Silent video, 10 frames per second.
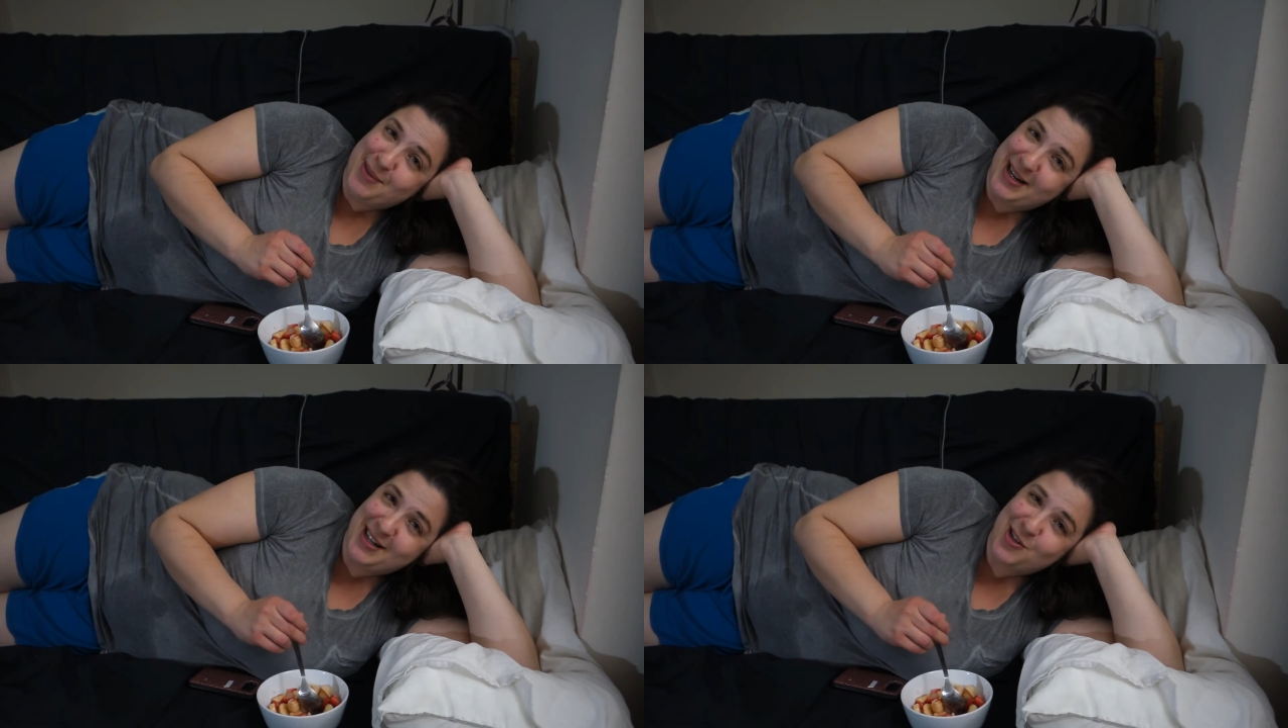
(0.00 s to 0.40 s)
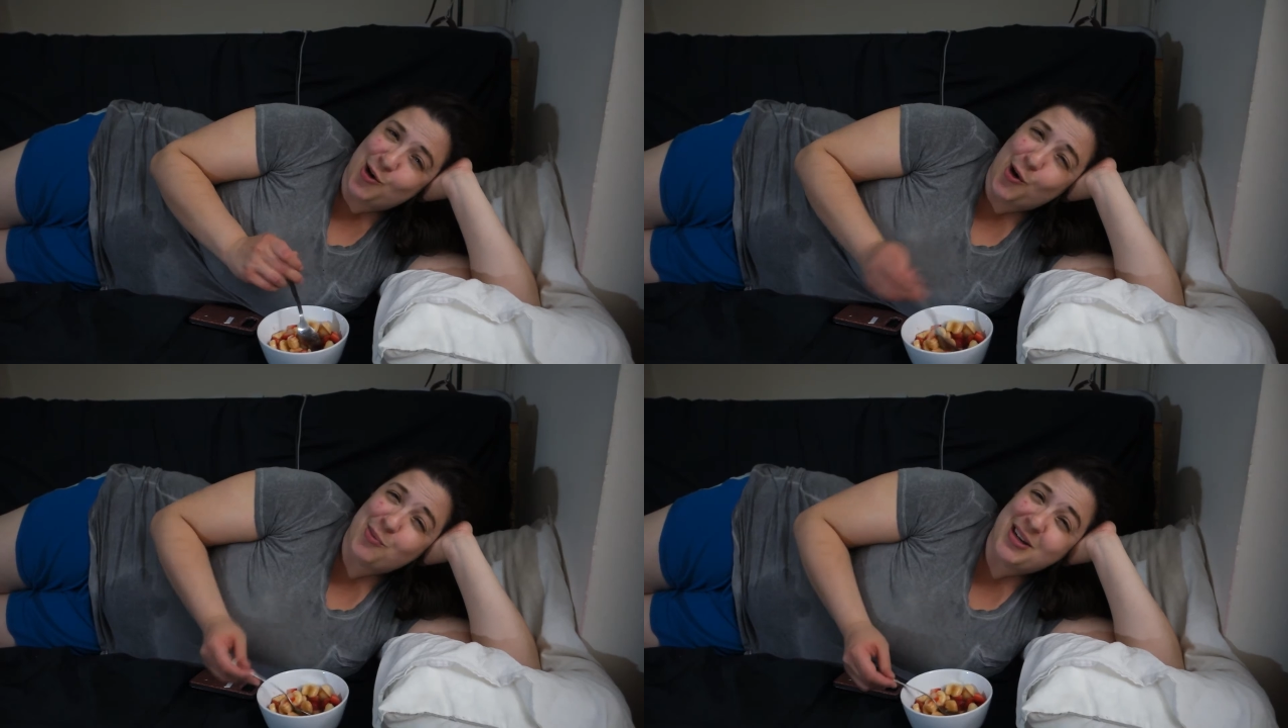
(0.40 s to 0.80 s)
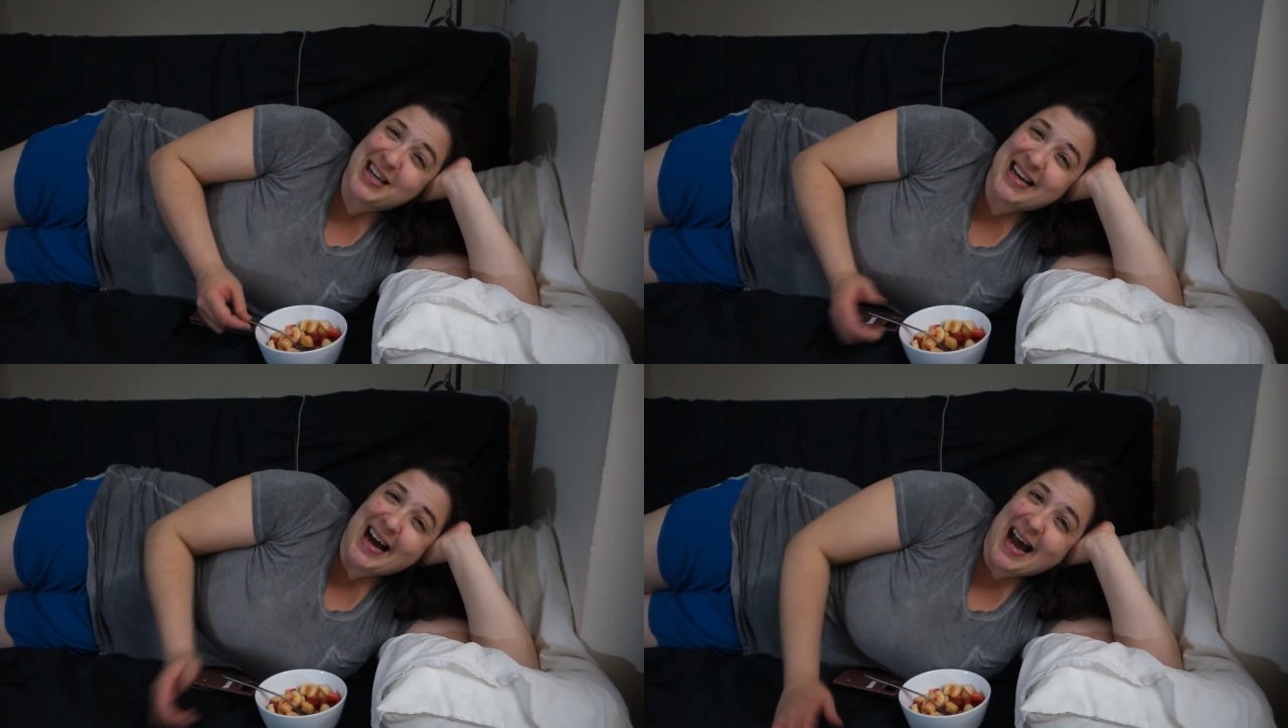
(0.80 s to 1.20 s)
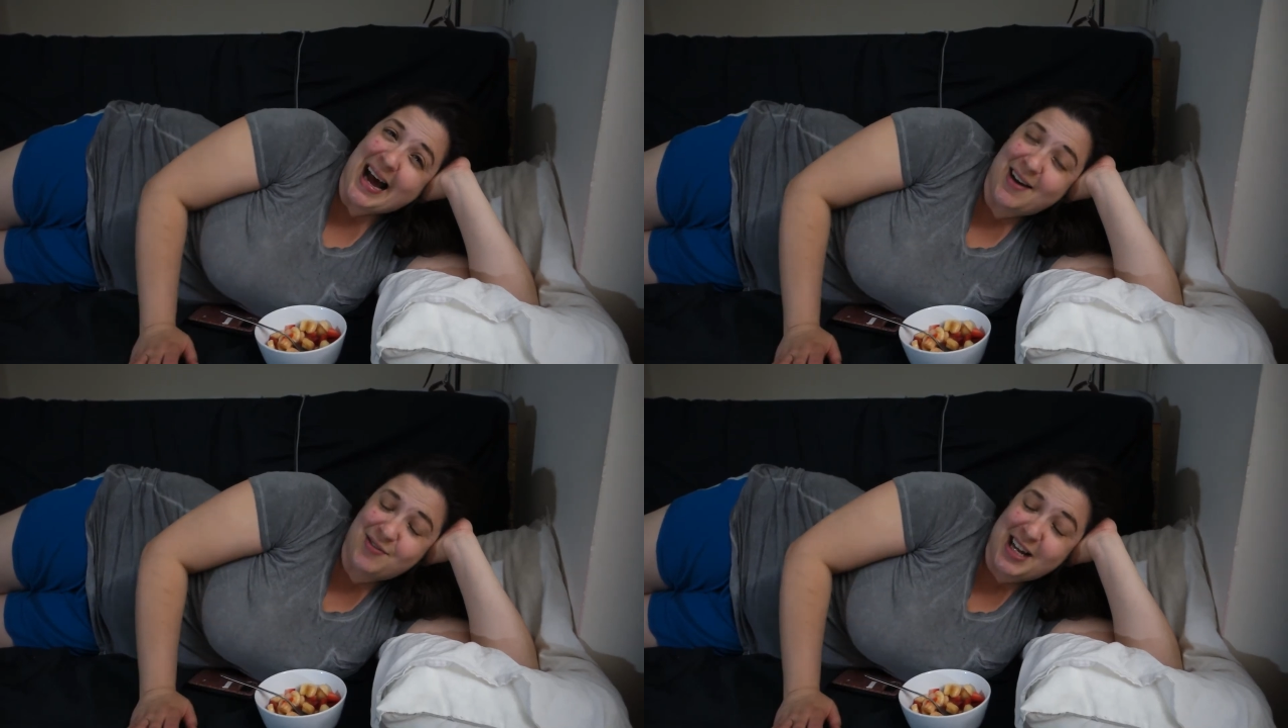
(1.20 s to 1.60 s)
but normally I
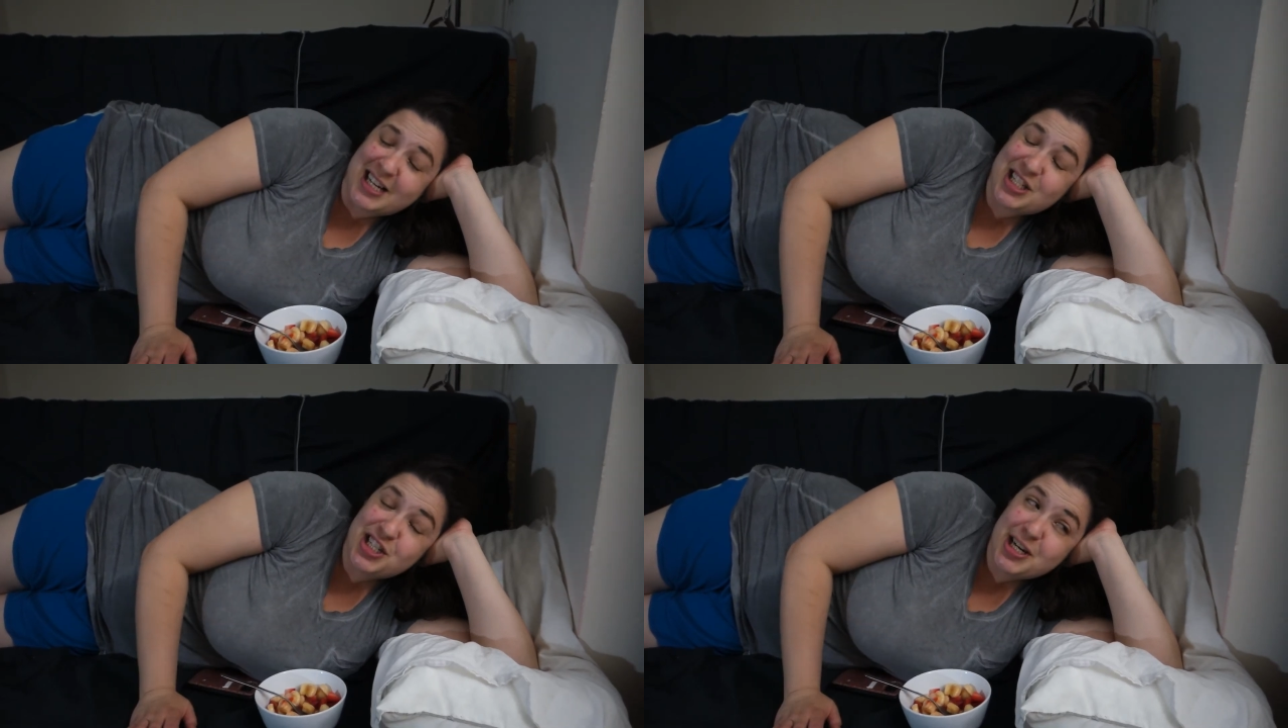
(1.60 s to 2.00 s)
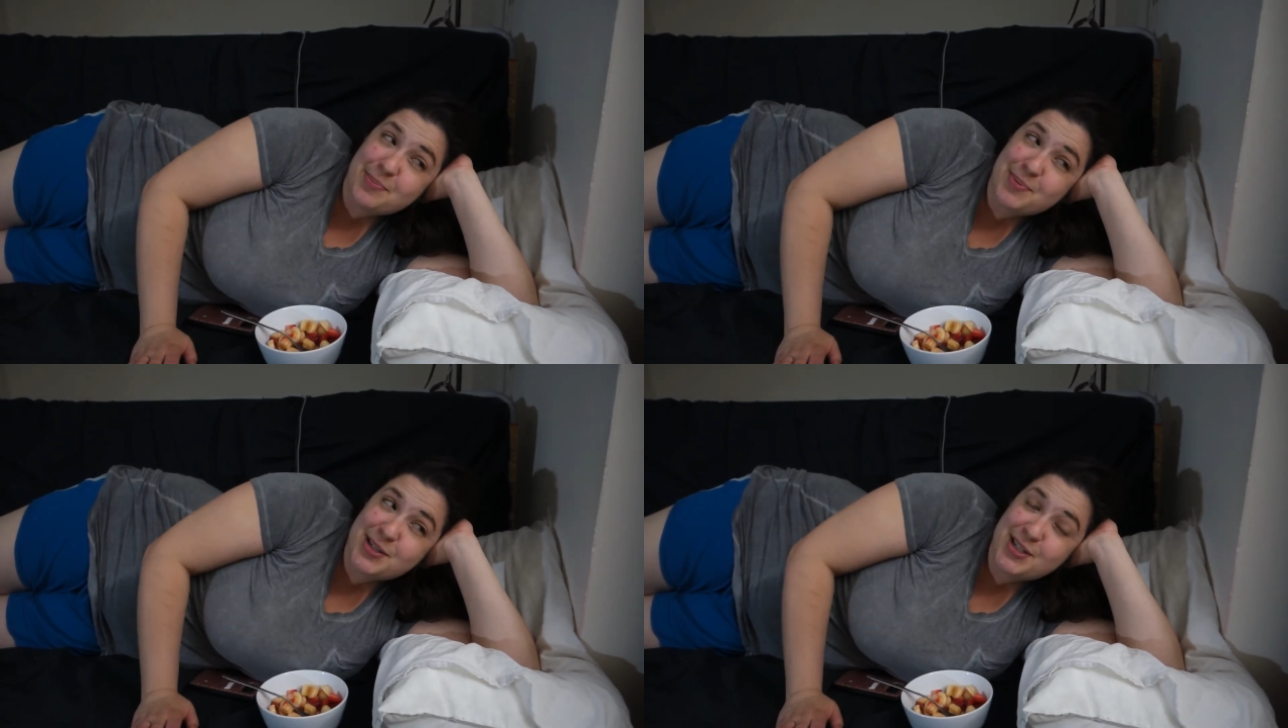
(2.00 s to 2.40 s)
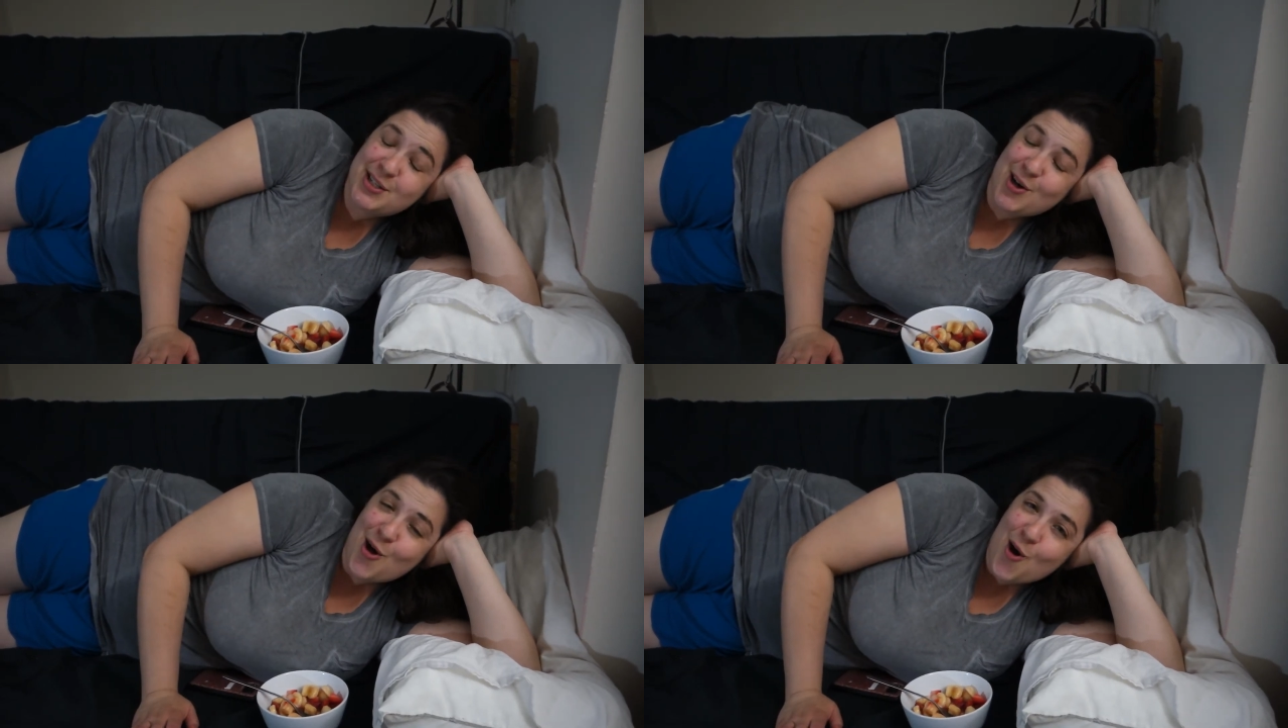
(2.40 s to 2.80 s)
have like chips